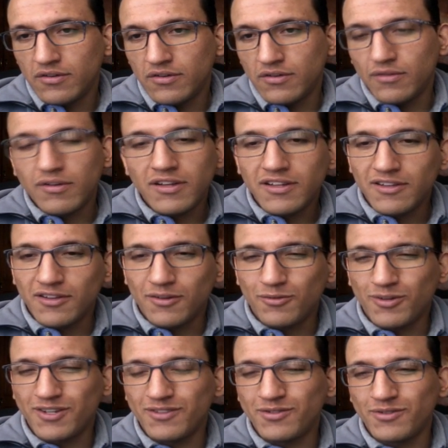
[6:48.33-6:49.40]
you really
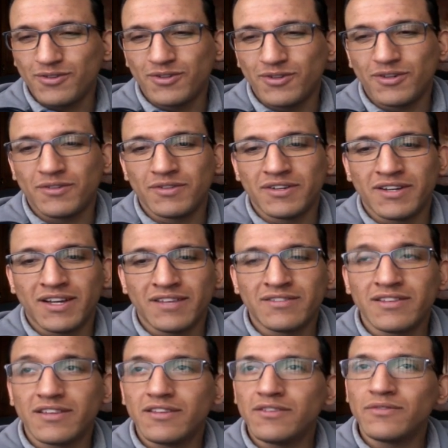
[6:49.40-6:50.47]
don't want to go there.
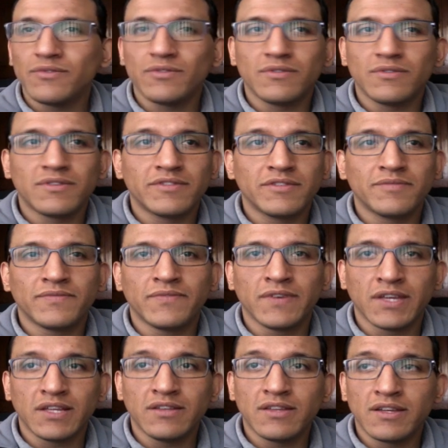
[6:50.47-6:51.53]
Has any of you ever
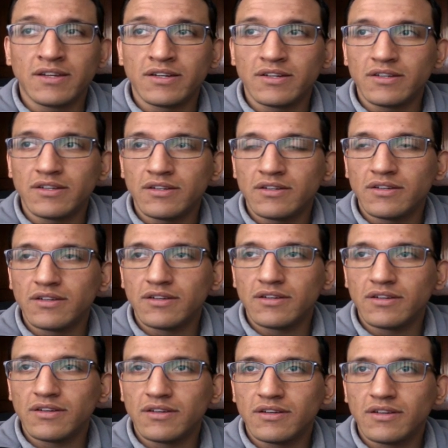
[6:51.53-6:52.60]
been there?
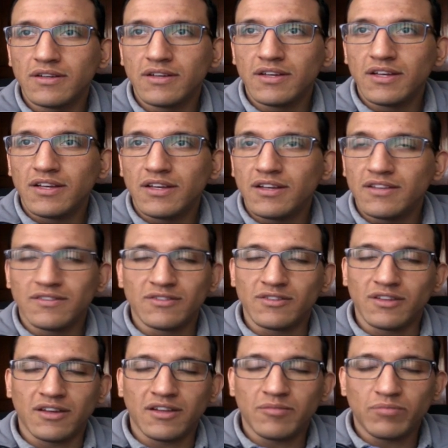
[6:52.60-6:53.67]
It's
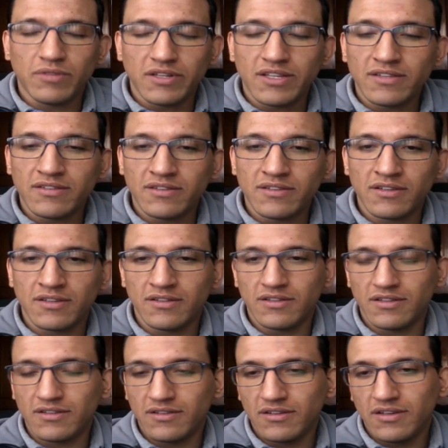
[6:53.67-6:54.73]
not a
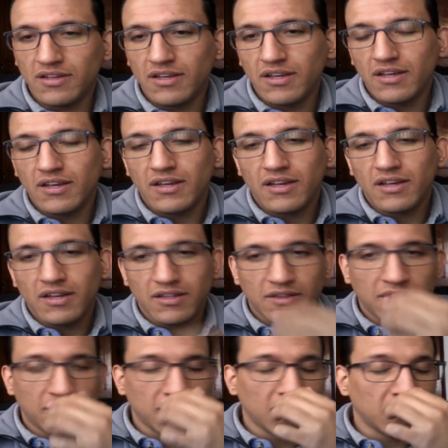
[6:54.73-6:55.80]
pleasant
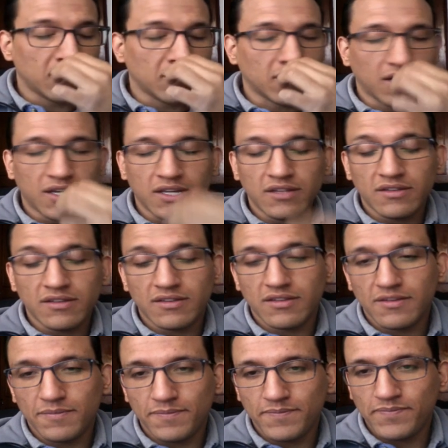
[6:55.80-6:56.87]
thing, right?
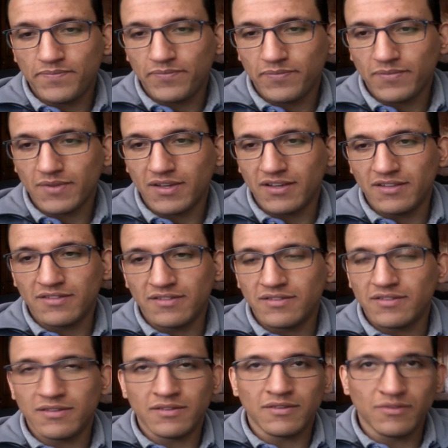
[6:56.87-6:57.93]

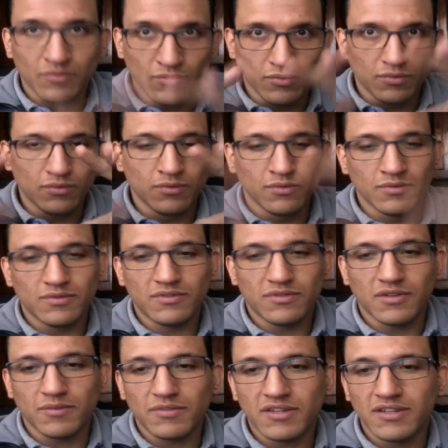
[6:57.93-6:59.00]
It's
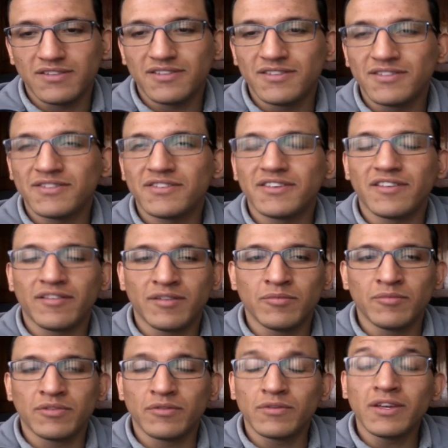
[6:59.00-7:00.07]
sometimes it's scary,
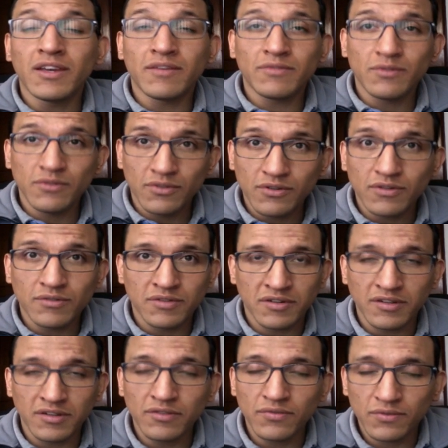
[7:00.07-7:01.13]
but we have to go there. It's